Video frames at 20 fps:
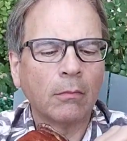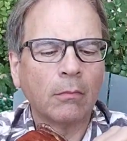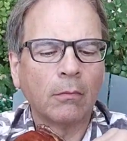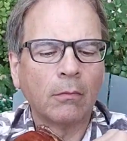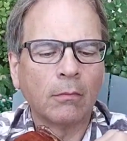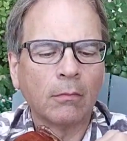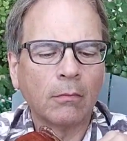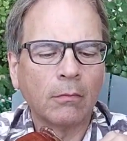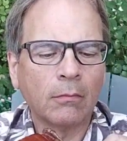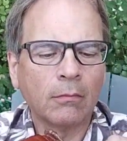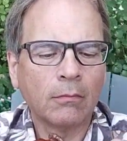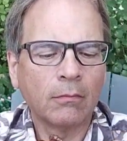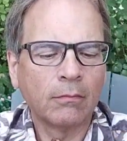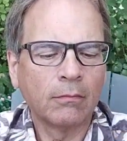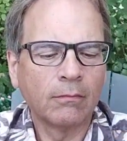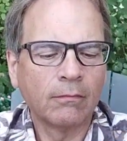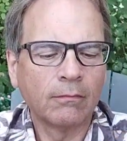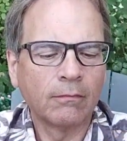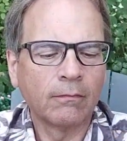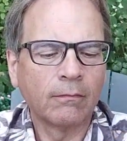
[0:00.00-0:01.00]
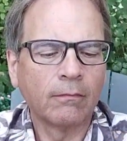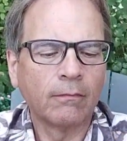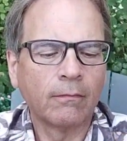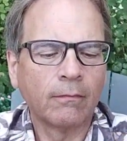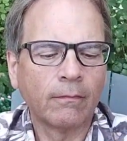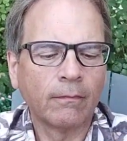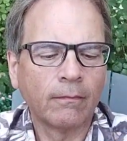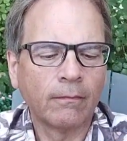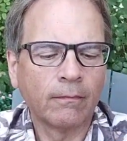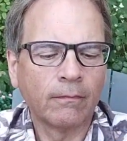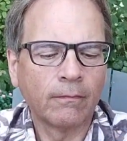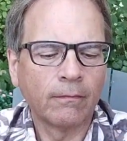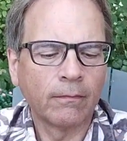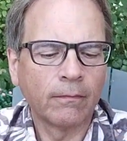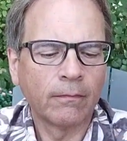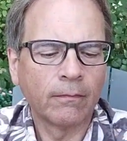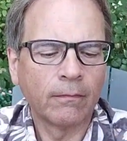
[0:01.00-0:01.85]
(silence)